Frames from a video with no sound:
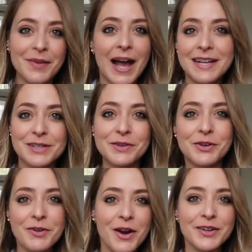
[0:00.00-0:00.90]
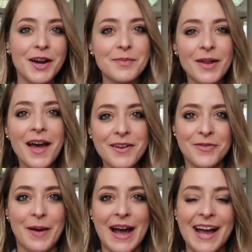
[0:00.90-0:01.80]
adult grown-up
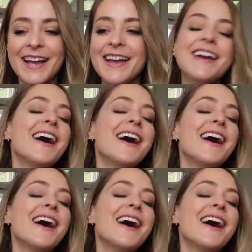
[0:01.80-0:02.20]
life bag.